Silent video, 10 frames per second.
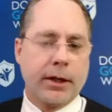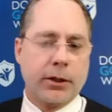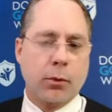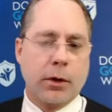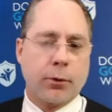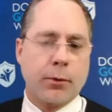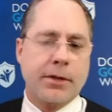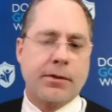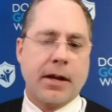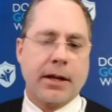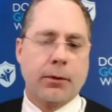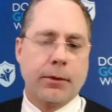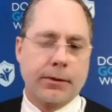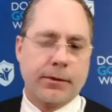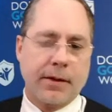You want to recycle
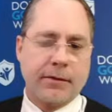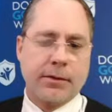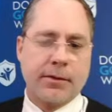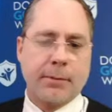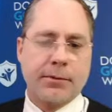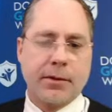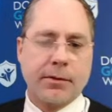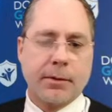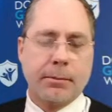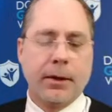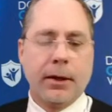this 7-step system,